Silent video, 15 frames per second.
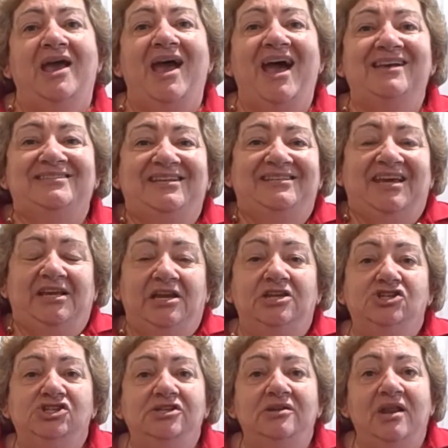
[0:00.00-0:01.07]
As a
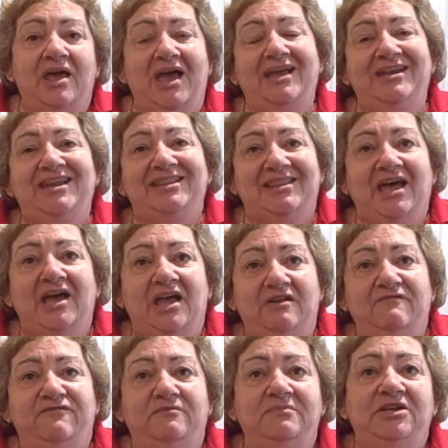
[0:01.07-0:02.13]
technician, I need that
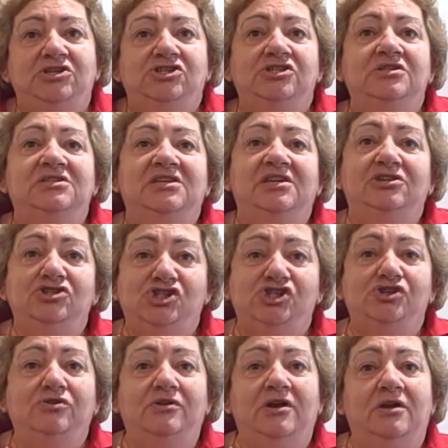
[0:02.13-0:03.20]
information to
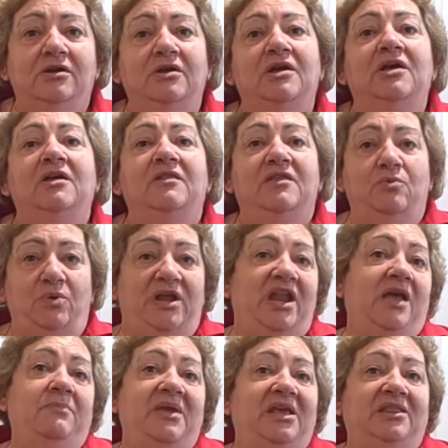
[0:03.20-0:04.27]
ensure that when
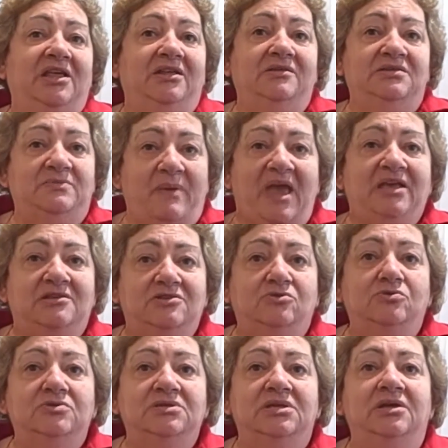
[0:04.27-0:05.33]
I make the
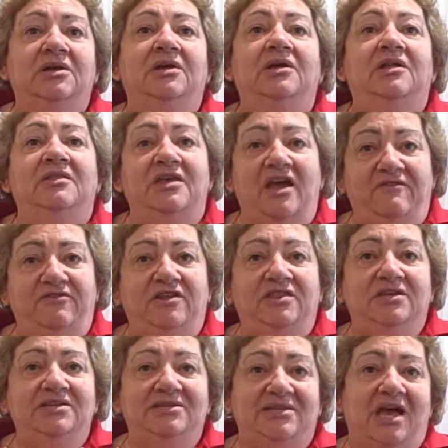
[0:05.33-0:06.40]
spectacles, that
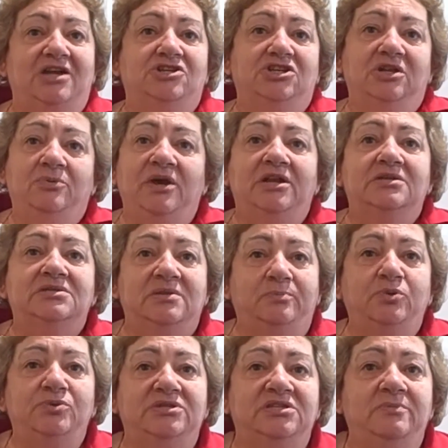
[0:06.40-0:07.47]
everything is actually where it's
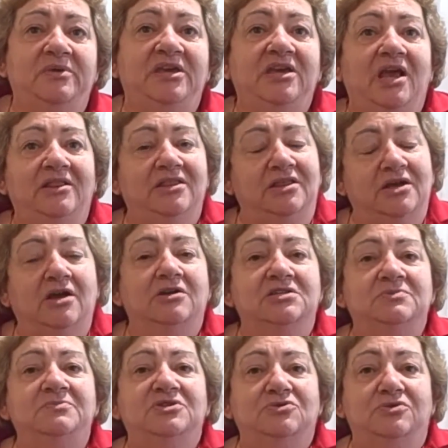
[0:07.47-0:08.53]
supposed to be and that the
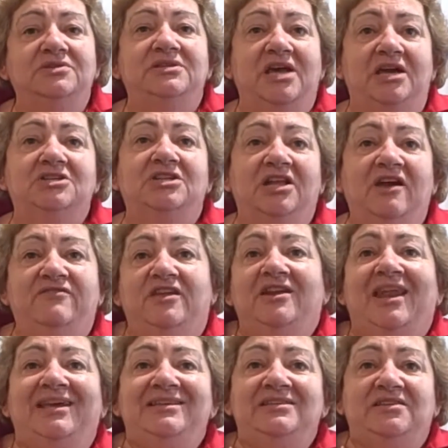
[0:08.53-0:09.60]
customer's going to actually have their
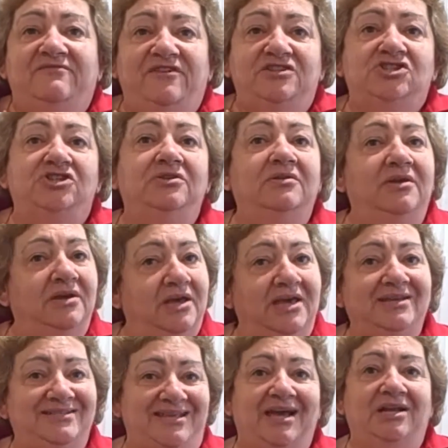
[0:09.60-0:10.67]
lines of vision
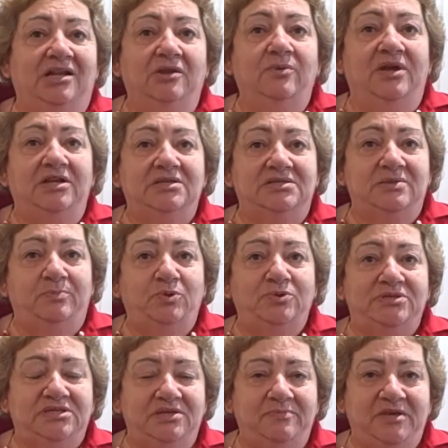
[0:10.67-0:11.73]
exactly where it's
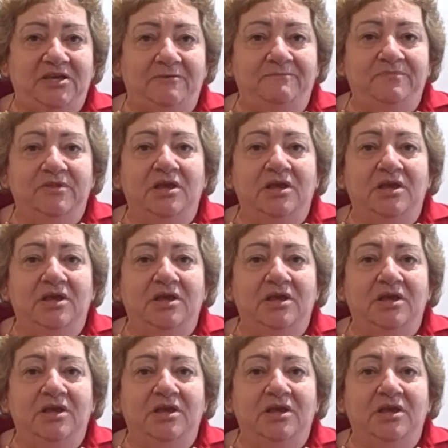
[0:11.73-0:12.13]
supposed to be.